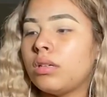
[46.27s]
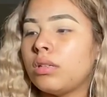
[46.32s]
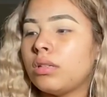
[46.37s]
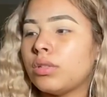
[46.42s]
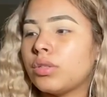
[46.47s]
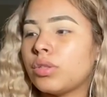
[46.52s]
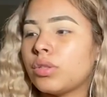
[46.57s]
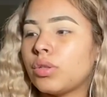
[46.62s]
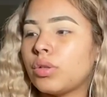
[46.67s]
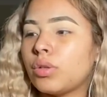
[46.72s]

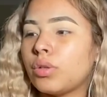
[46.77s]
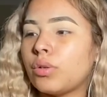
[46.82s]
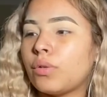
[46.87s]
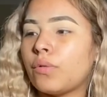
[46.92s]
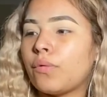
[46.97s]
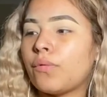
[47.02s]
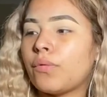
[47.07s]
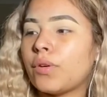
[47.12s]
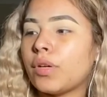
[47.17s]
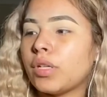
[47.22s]
So
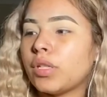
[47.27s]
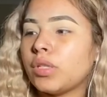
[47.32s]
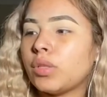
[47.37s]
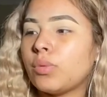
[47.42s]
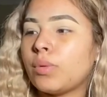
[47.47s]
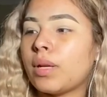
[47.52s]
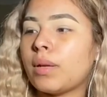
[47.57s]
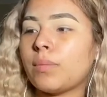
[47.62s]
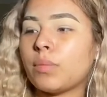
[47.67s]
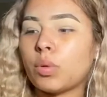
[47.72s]
first,
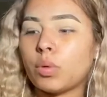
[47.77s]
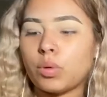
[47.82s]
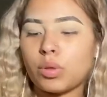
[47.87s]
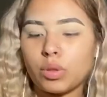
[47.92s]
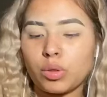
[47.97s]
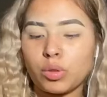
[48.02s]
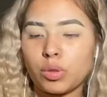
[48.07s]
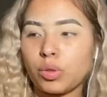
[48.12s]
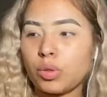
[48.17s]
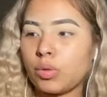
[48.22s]
what I'm gonna
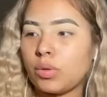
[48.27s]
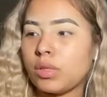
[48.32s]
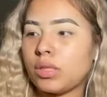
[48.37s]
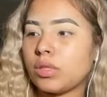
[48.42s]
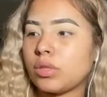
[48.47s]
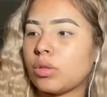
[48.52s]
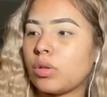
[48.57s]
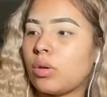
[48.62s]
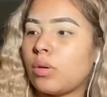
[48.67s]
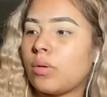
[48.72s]
do is
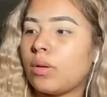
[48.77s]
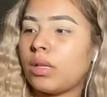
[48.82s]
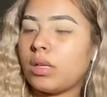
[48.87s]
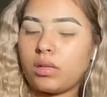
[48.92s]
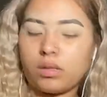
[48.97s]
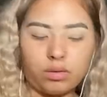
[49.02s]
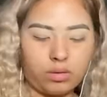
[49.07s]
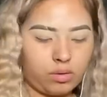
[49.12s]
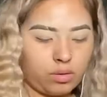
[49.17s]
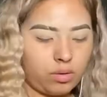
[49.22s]
go in
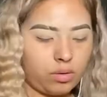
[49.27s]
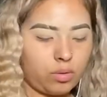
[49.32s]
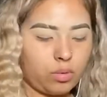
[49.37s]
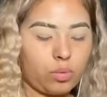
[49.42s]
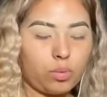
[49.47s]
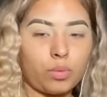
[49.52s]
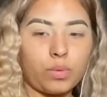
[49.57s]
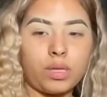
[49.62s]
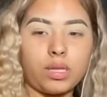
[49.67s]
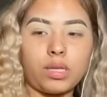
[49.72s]

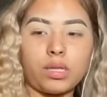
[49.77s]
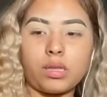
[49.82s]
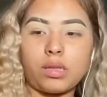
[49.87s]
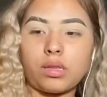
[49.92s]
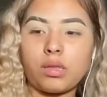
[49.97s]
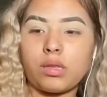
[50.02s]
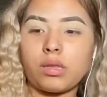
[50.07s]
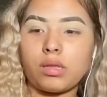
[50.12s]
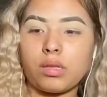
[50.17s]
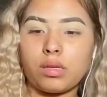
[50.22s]
with
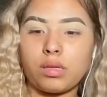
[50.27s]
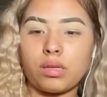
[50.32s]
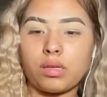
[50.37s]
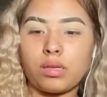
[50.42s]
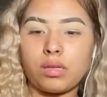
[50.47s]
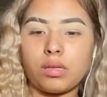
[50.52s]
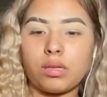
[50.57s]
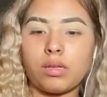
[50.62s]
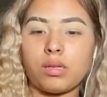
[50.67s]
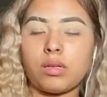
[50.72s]

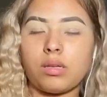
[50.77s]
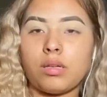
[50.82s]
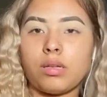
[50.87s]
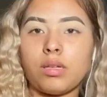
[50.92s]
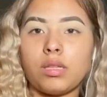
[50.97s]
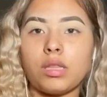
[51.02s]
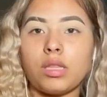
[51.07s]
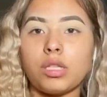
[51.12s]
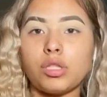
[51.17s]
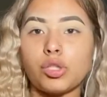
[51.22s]

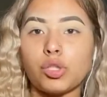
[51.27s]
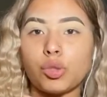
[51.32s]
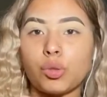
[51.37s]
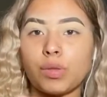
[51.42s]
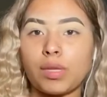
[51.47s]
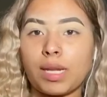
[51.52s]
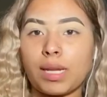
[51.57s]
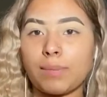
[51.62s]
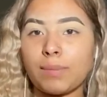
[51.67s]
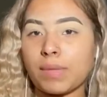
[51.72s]
the two
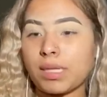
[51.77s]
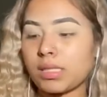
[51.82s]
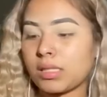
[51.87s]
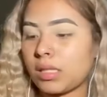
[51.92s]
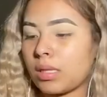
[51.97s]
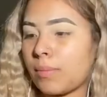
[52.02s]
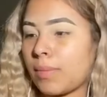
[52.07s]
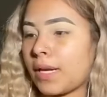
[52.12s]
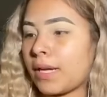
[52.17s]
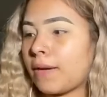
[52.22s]
that I mixed on
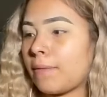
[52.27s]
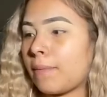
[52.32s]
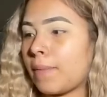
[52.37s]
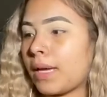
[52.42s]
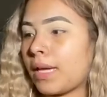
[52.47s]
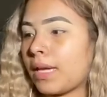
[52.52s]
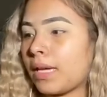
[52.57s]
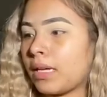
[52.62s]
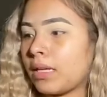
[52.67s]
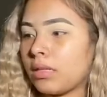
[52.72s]
the back of my
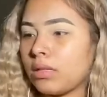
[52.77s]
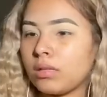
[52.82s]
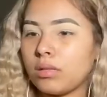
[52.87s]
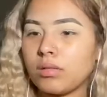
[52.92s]
hand.